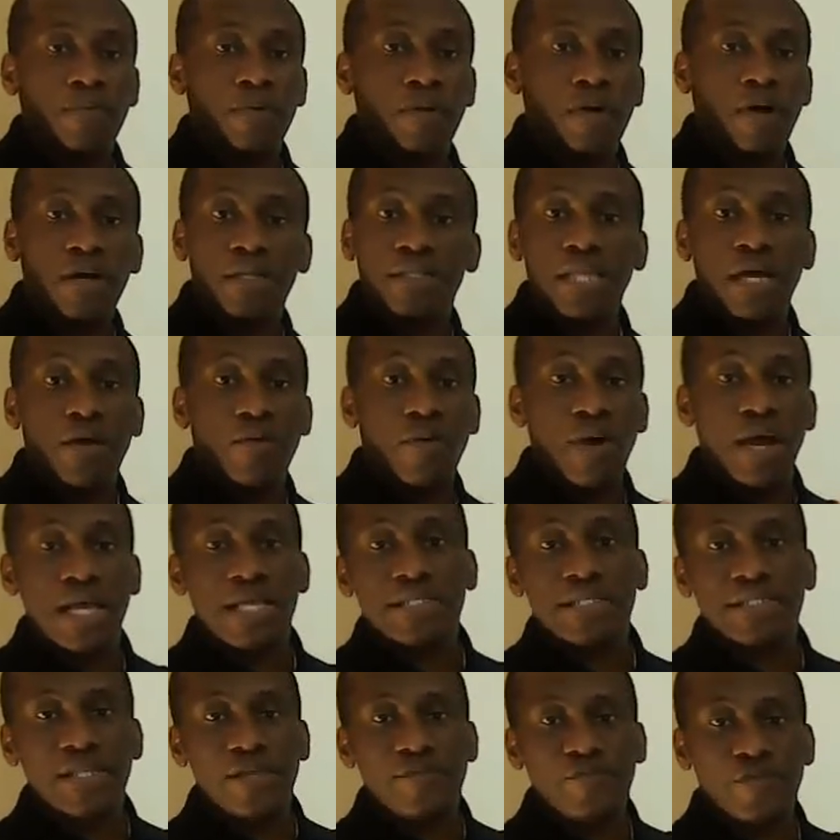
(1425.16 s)

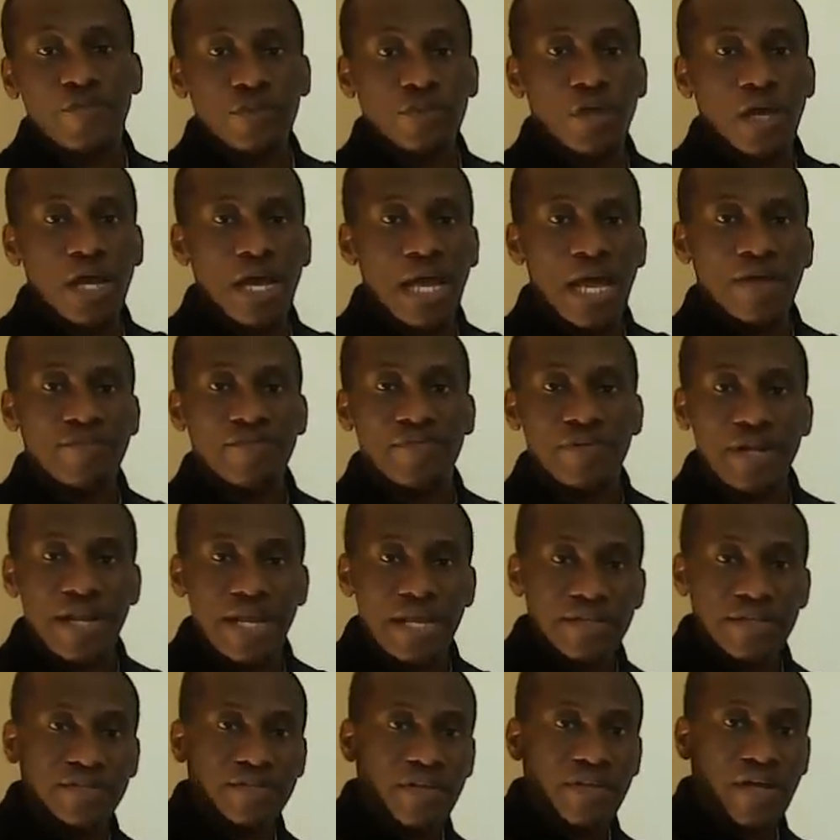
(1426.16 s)
Otherwise, if you don't have
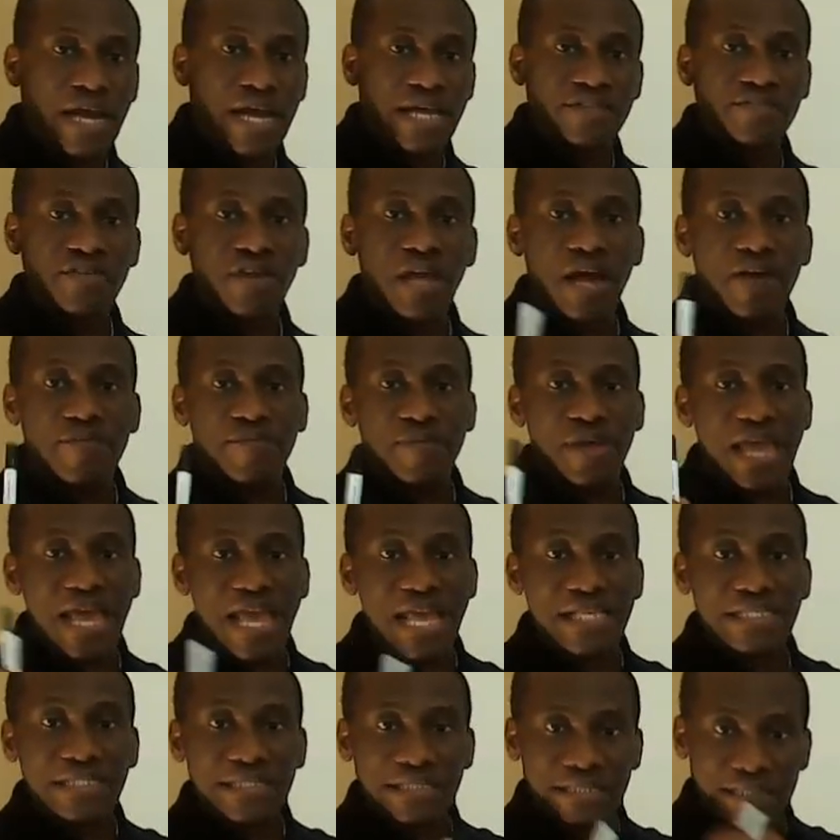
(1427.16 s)
razor and you have
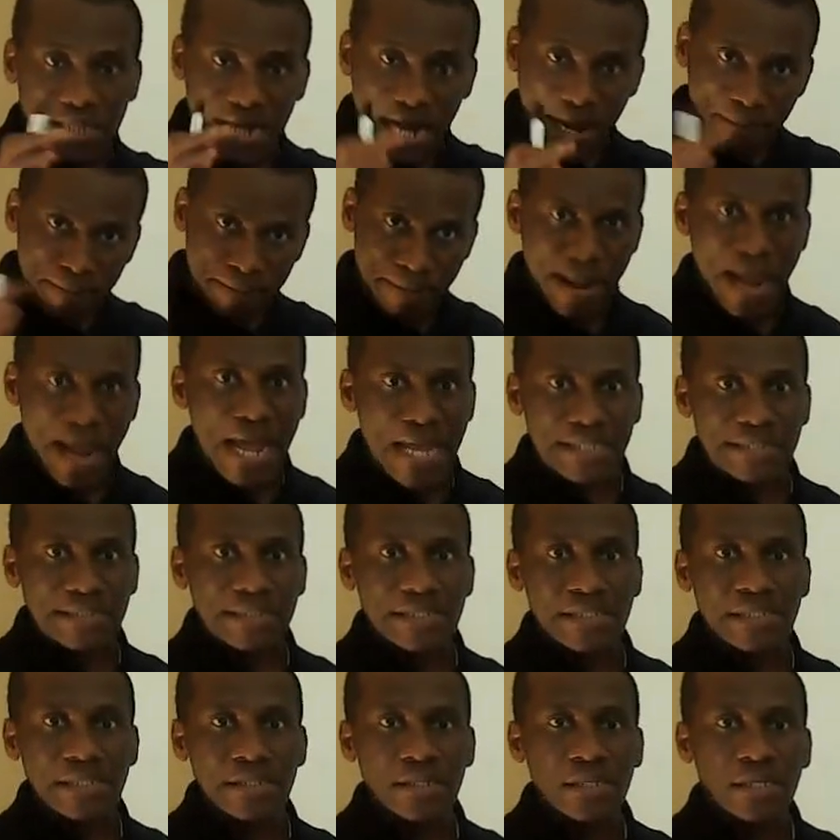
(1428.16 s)
extra pad,
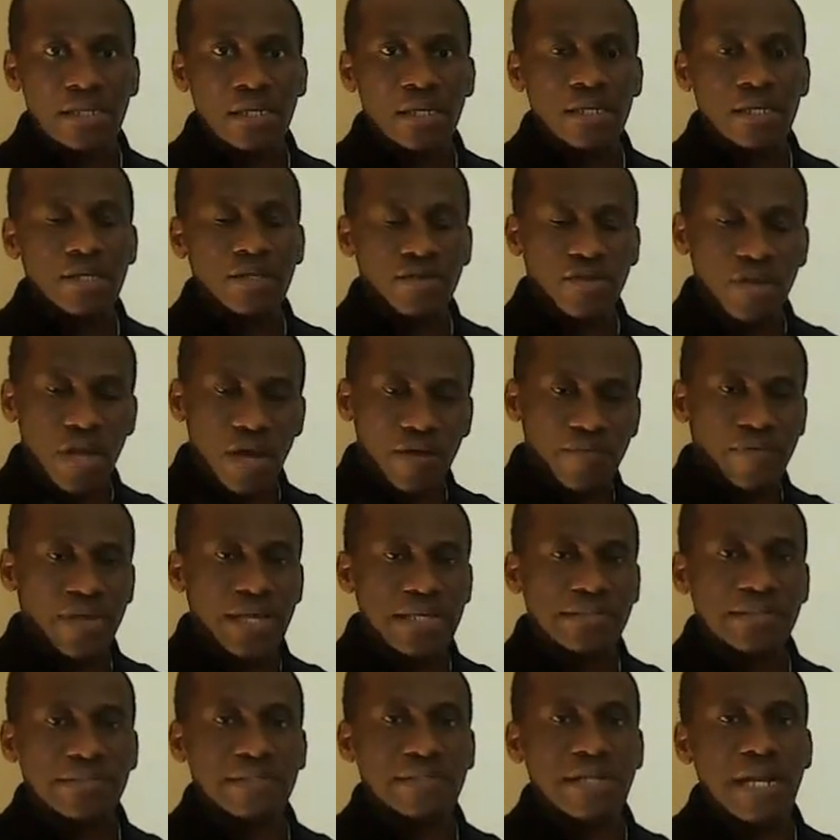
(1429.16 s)
you
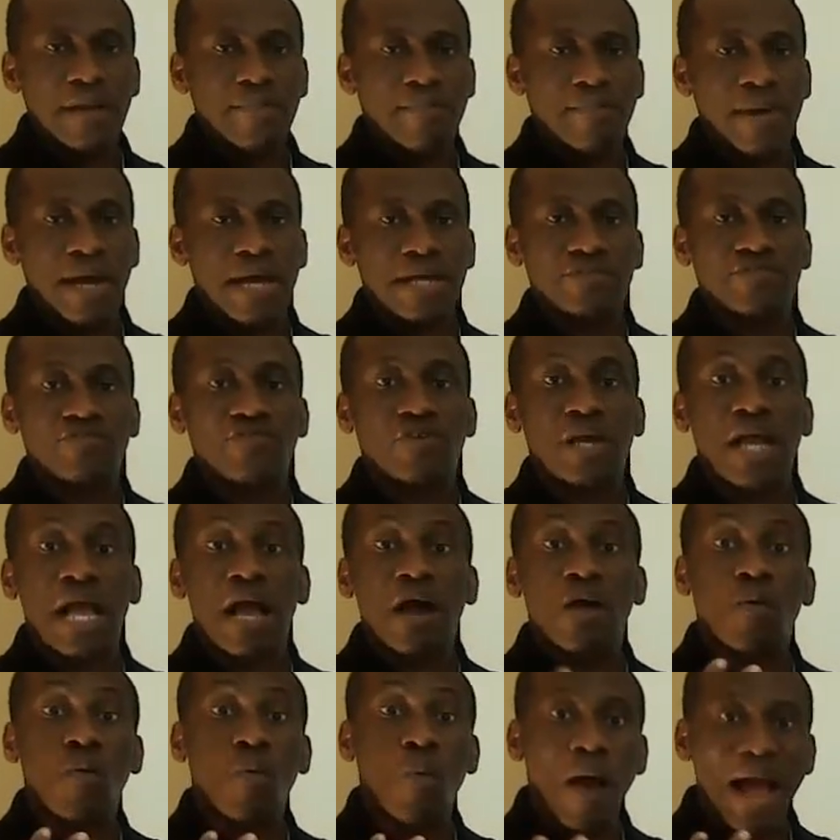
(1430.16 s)

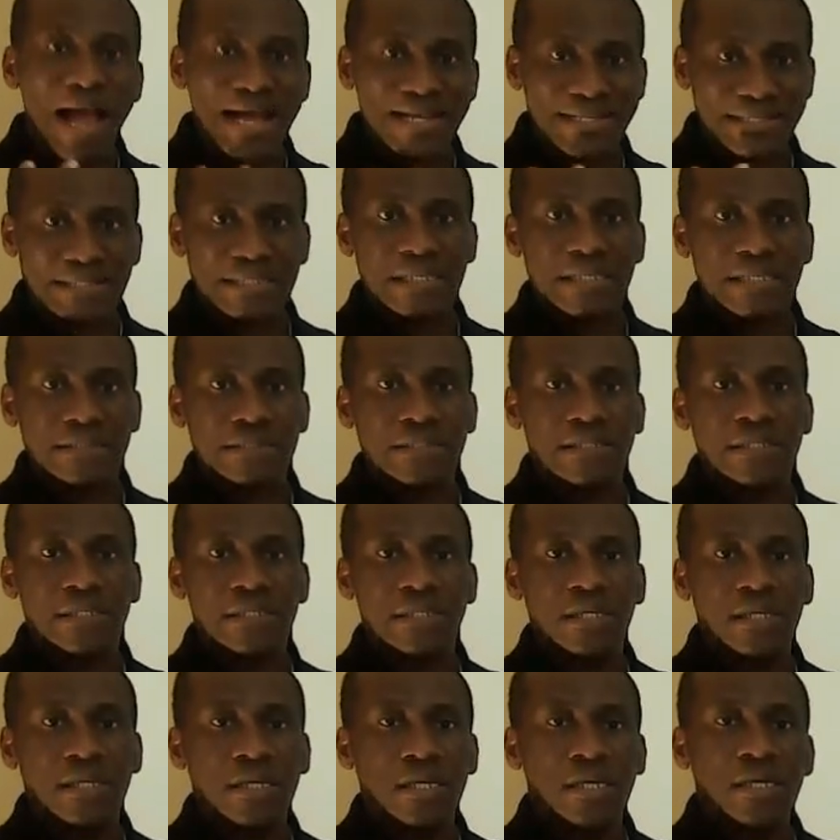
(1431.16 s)
can wax it.
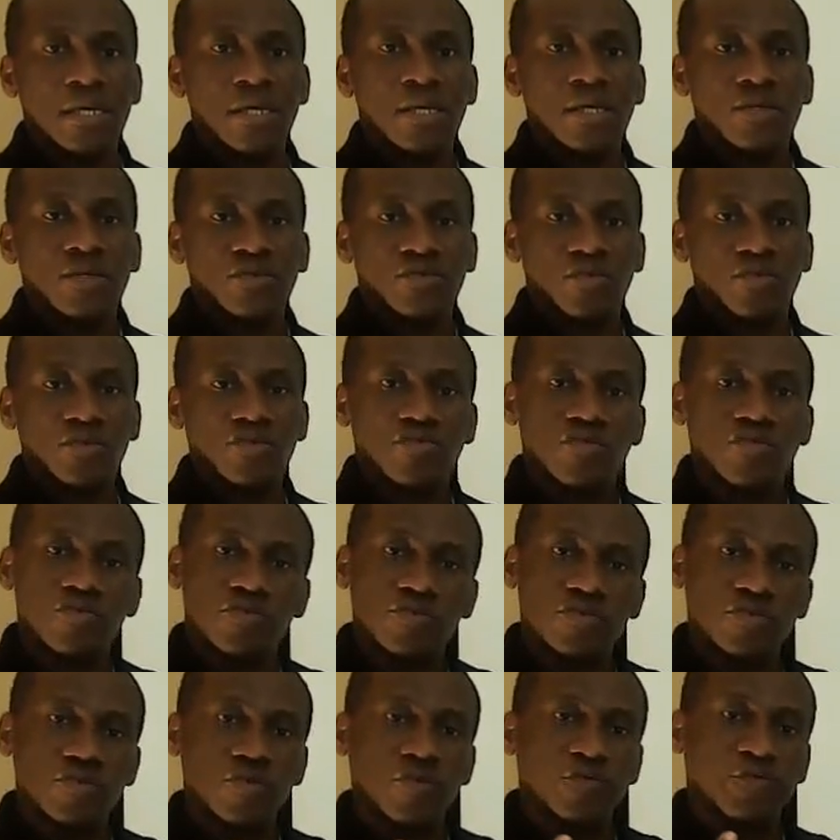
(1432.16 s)
So
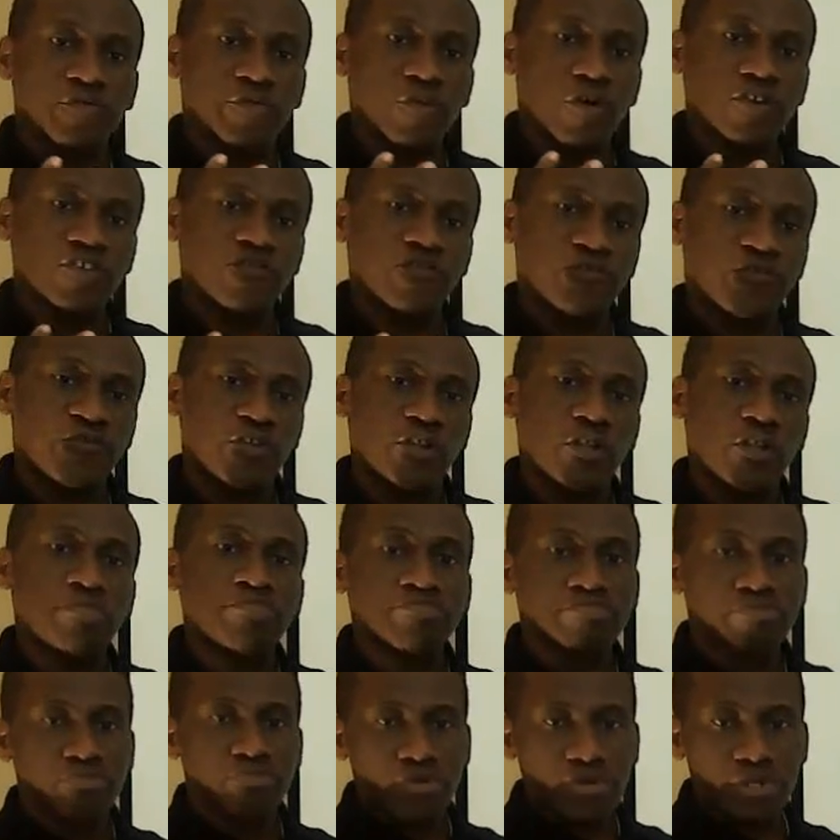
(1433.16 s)
you forcefully
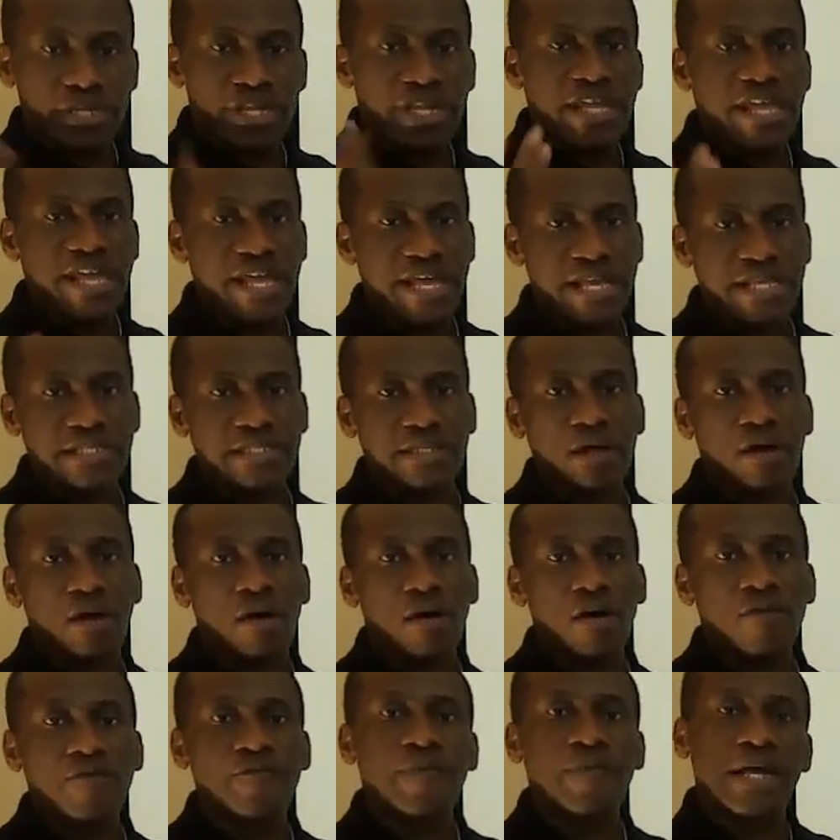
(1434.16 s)
pull the hairs
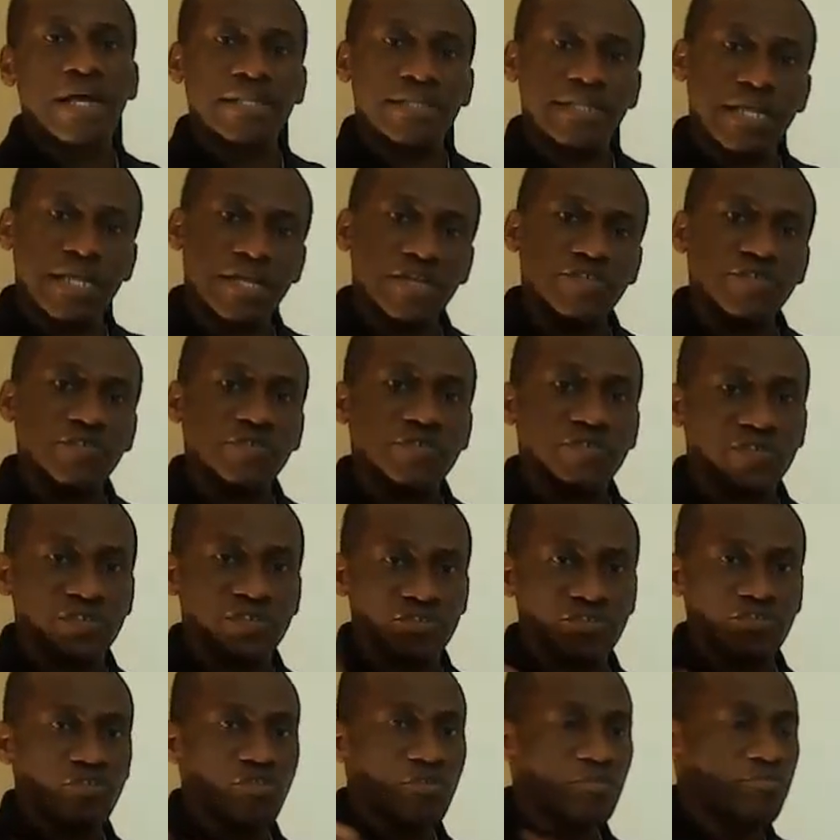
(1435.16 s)
off and then use
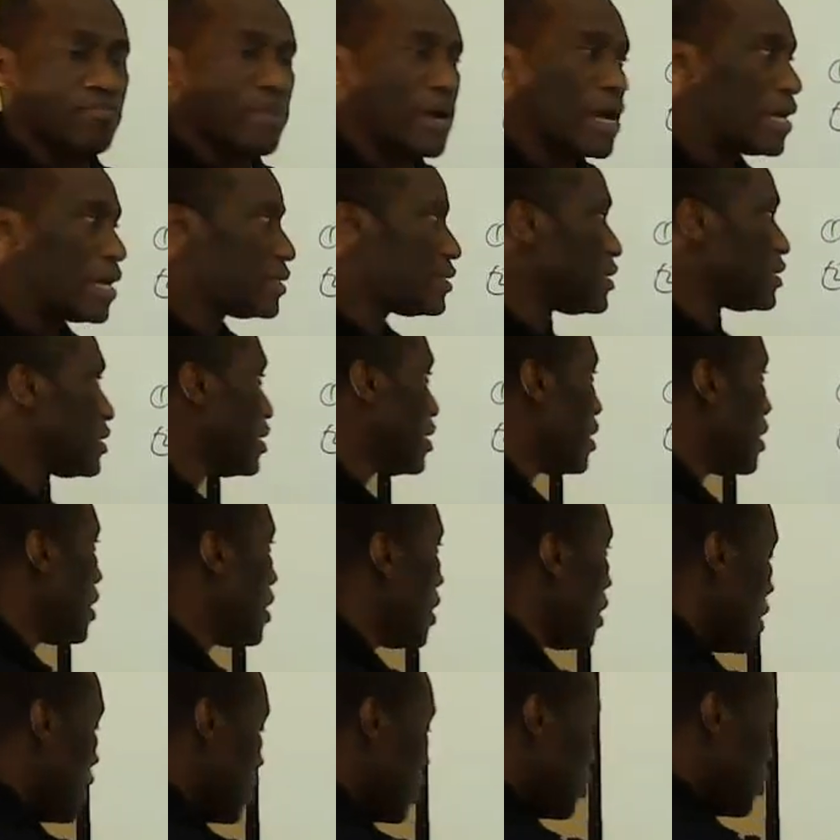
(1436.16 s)
new pad.
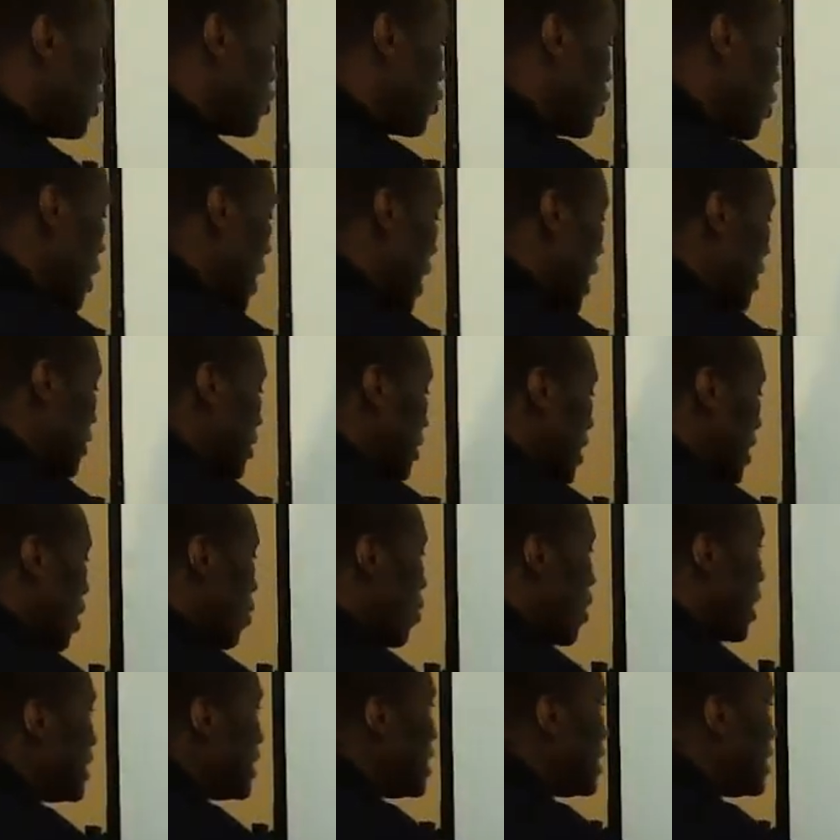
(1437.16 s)
So another one